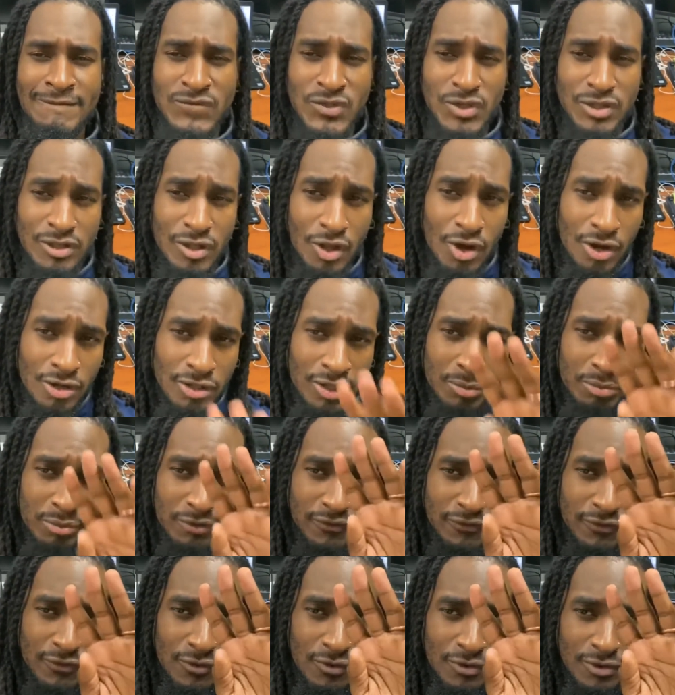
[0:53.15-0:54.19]
Law number
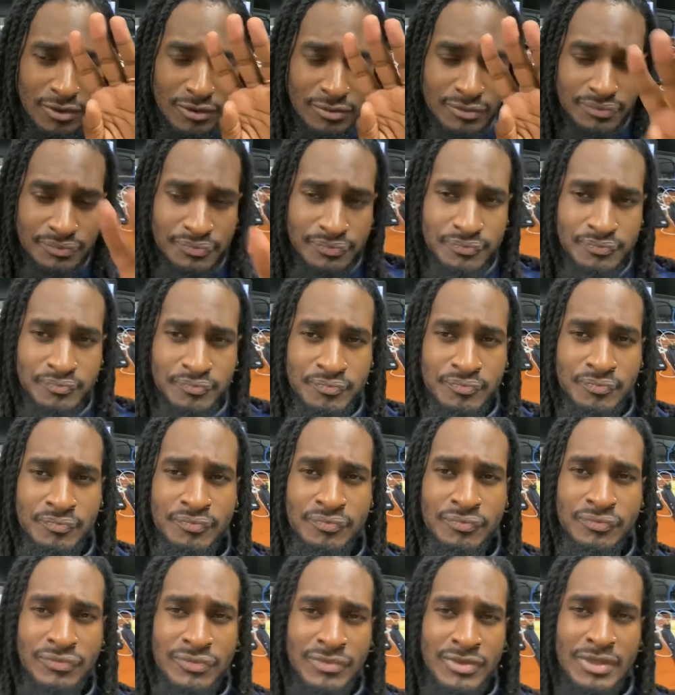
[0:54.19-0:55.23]
4
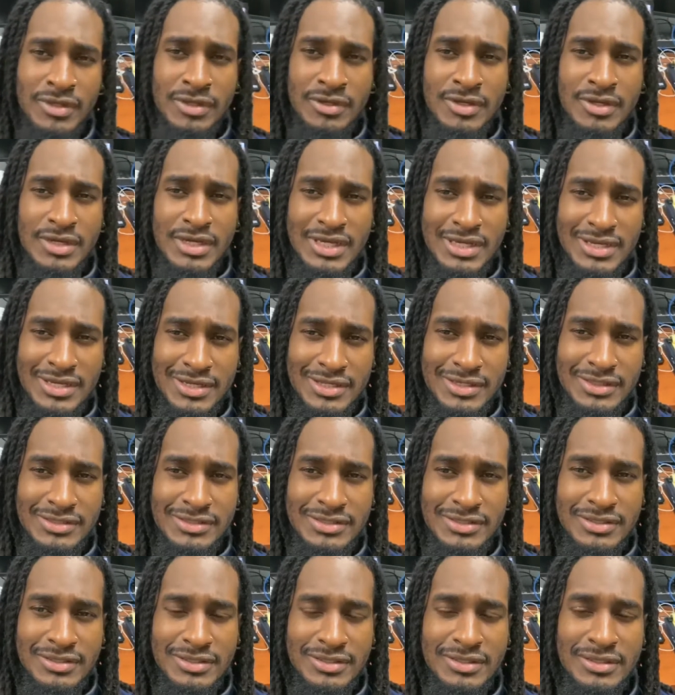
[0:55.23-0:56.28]

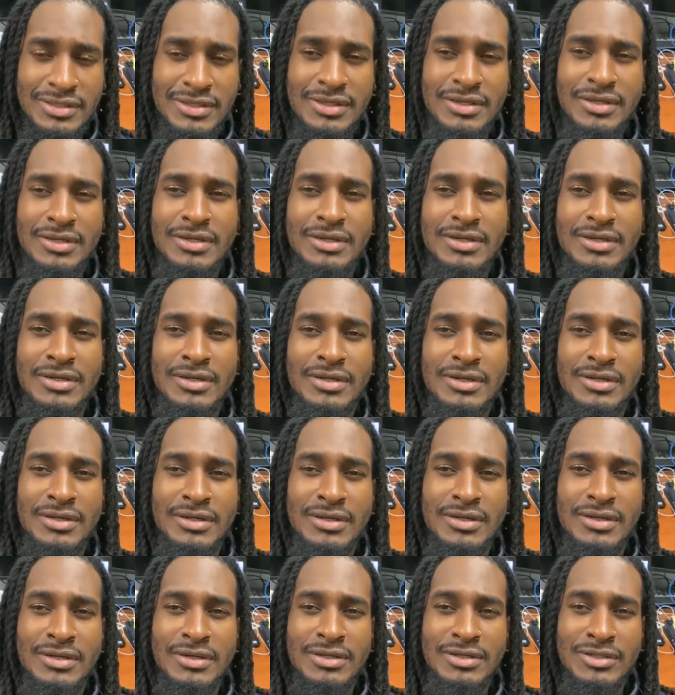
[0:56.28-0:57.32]
is
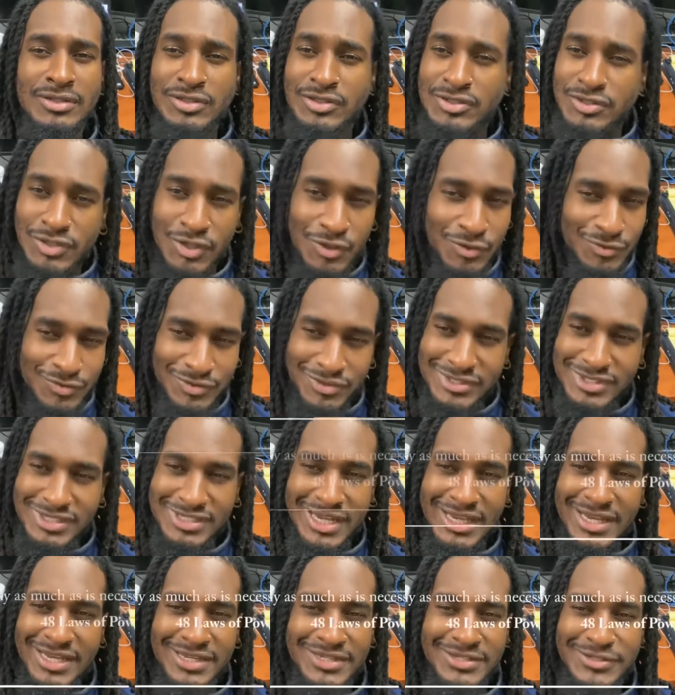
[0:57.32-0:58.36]
don't
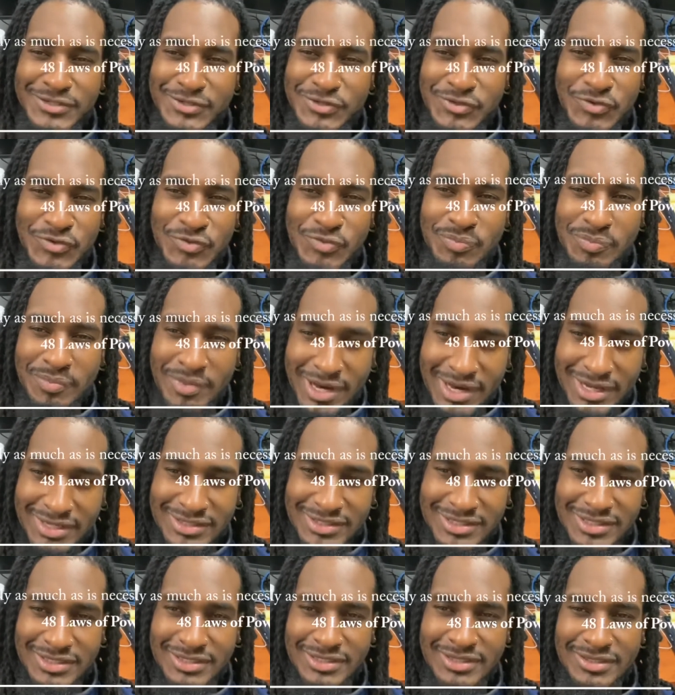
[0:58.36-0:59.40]
say too much,
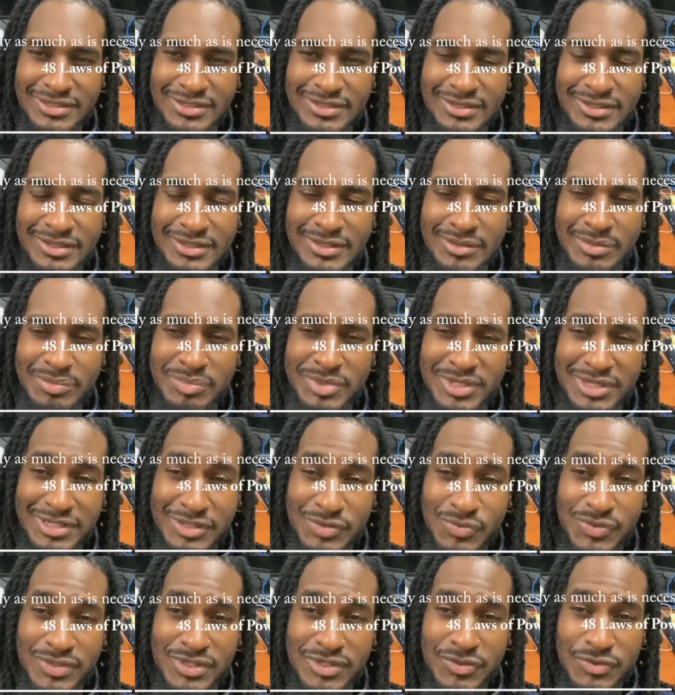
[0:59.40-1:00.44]
because
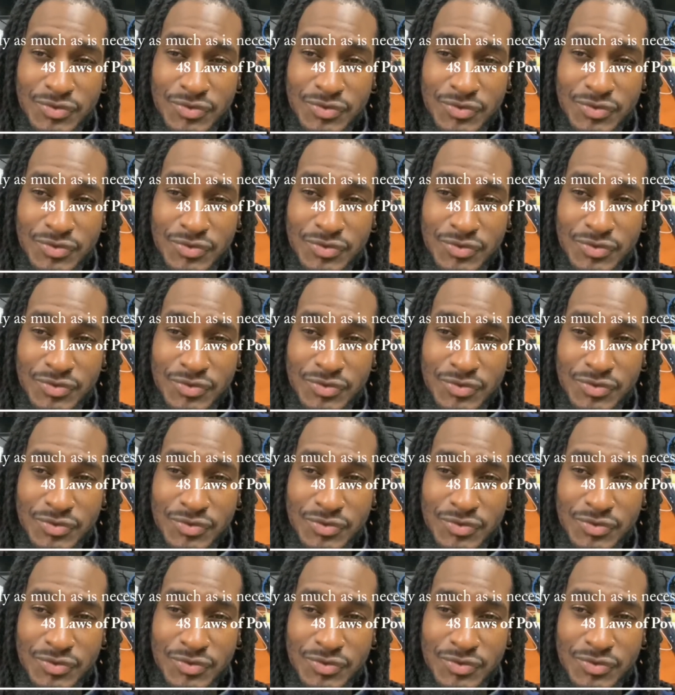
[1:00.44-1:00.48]
when you